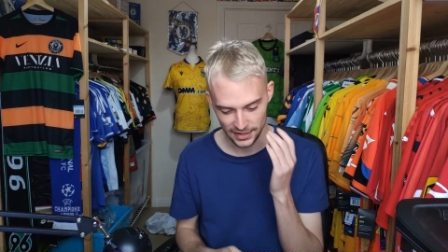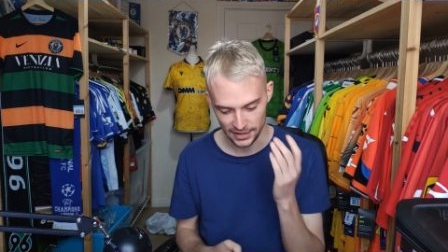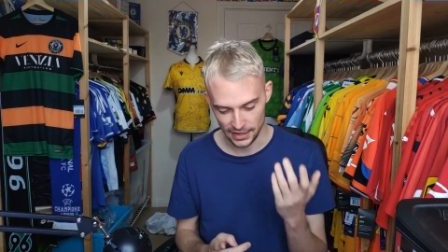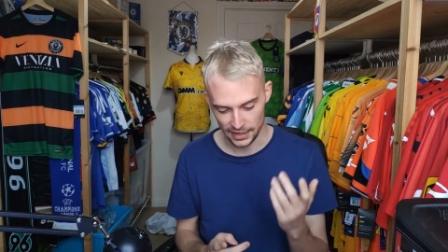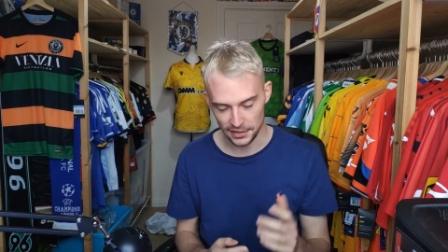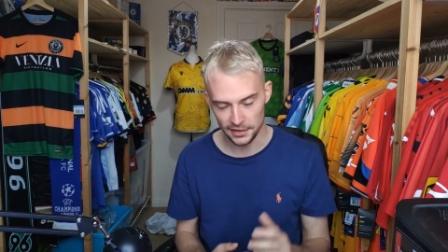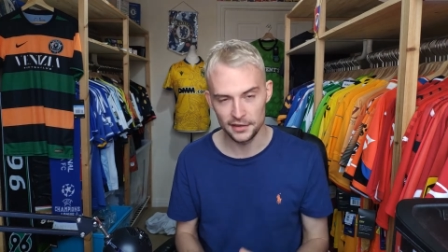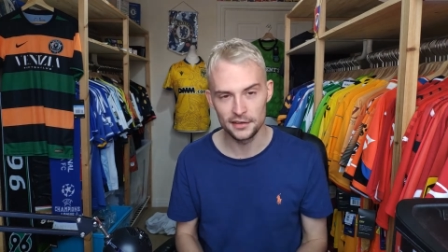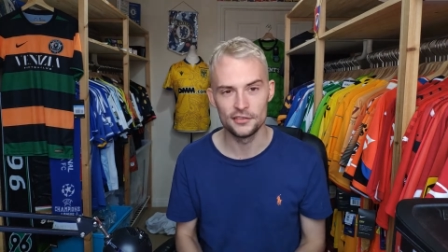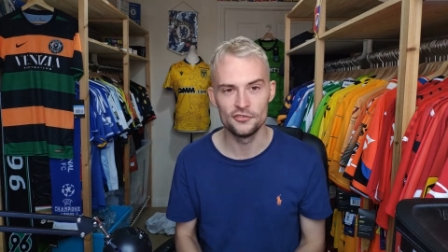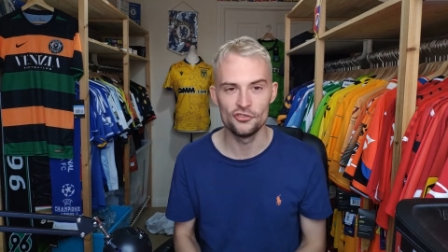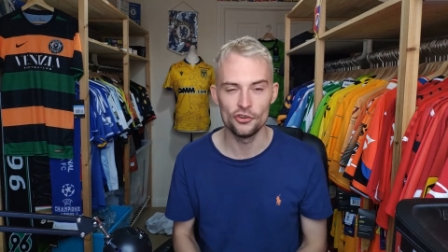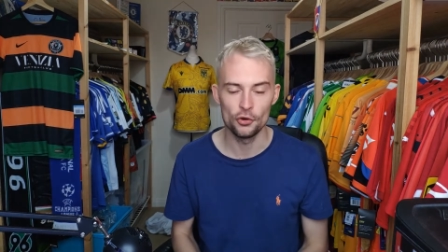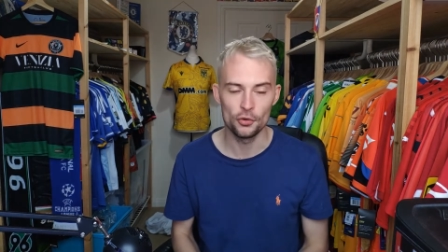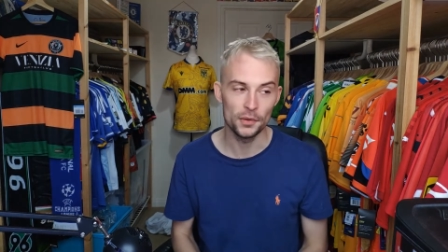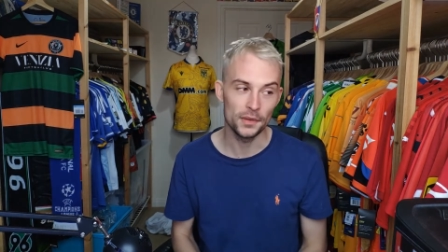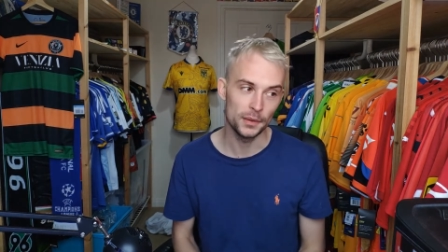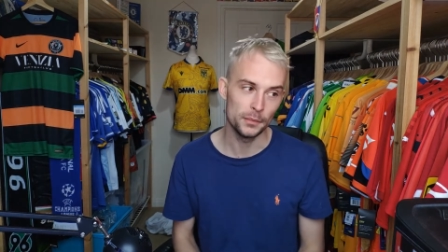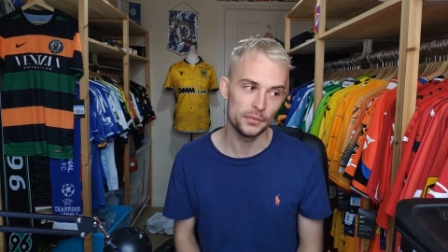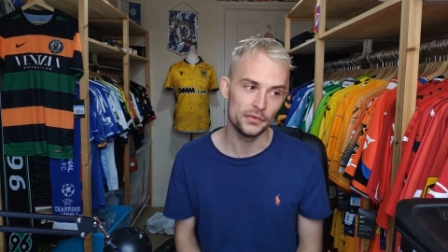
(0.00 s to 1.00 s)
I did joke
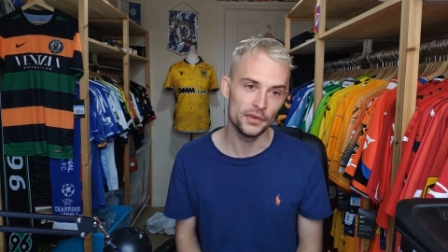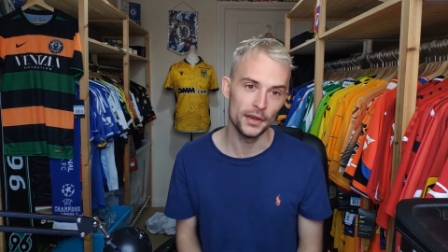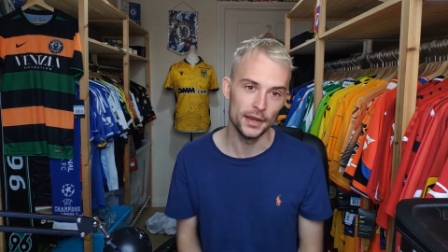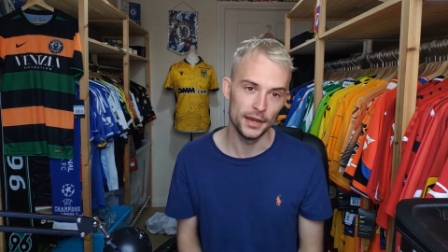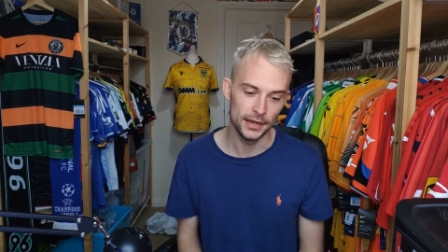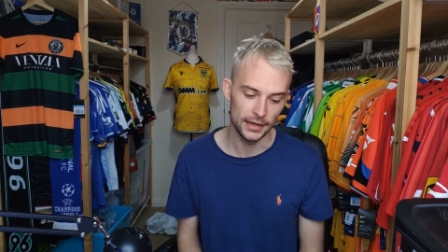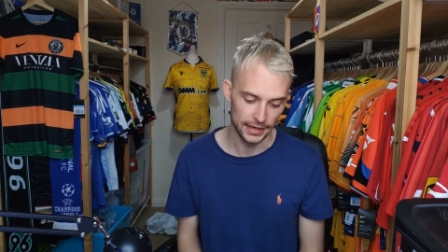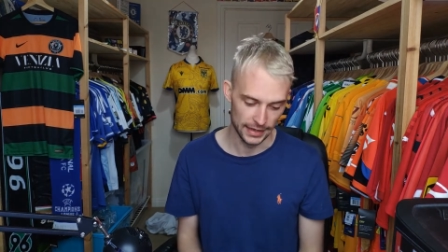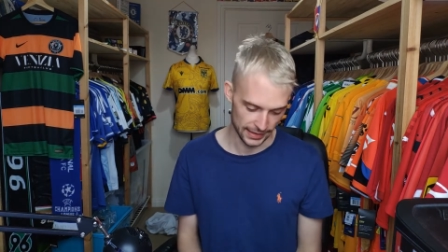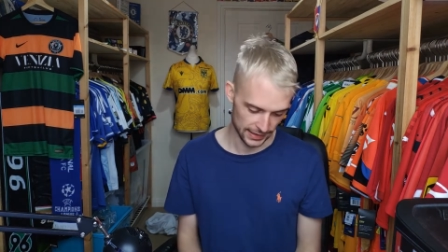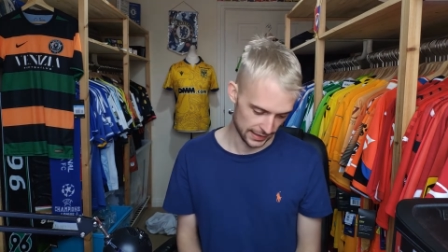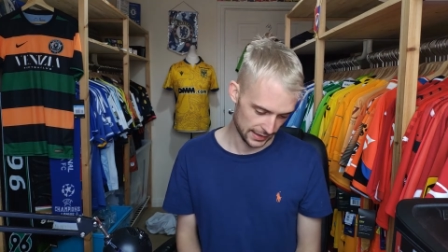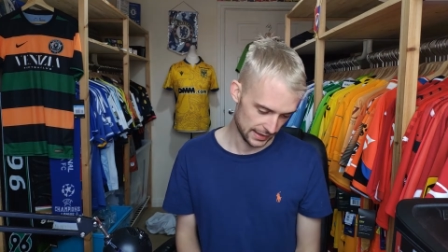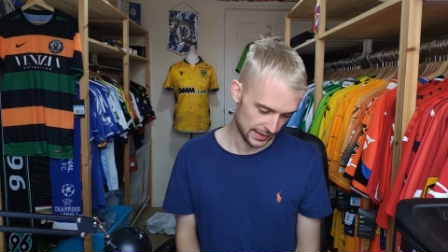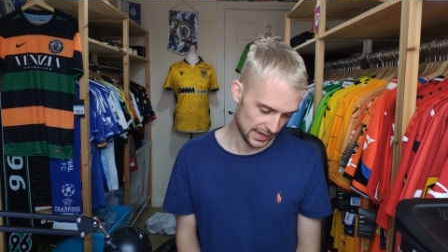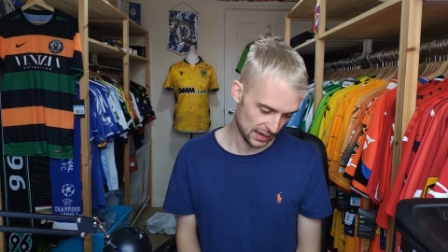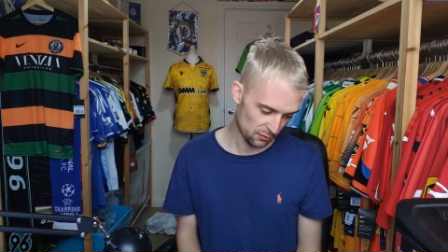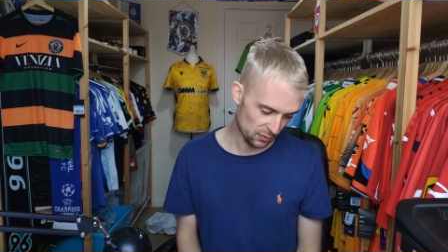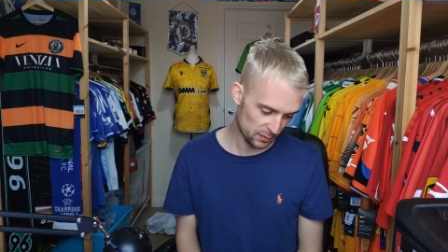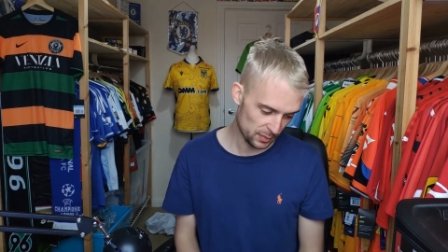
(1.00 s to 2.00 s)
with him saying,
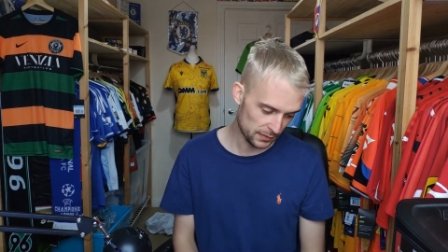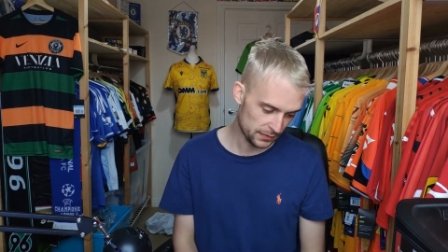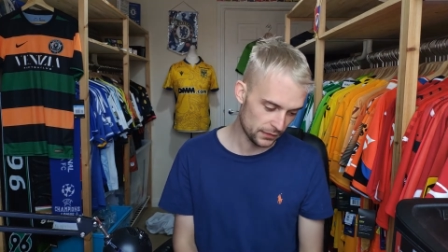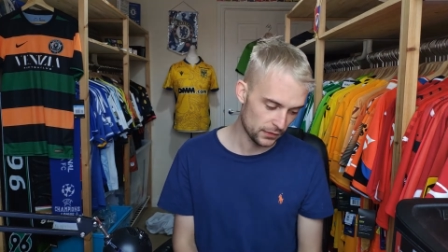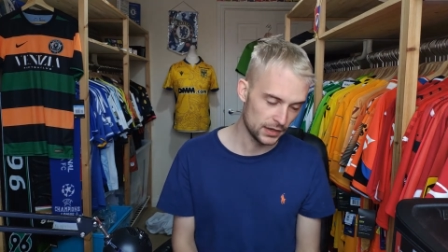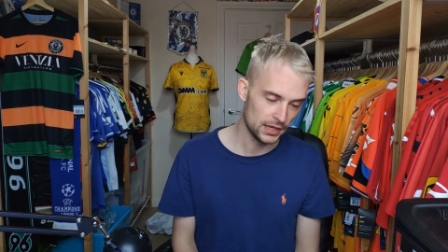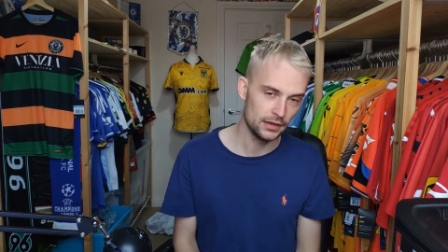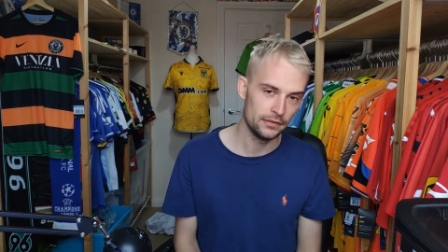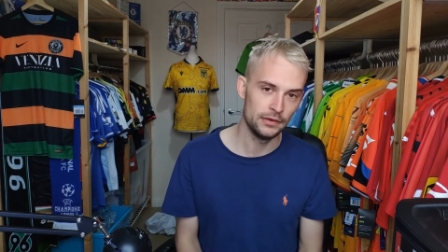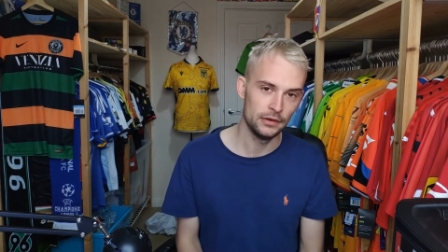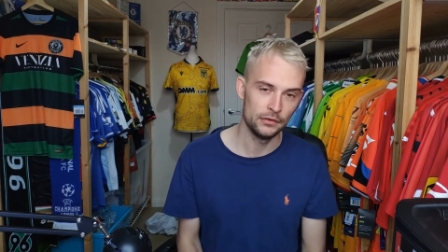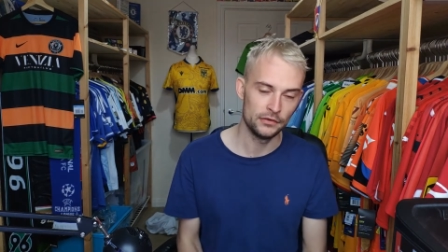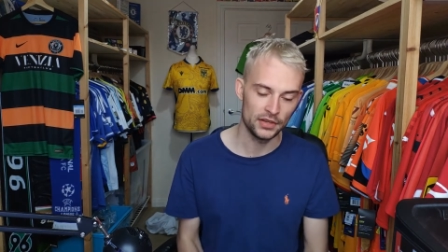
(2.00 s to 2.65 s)
it would be funny if you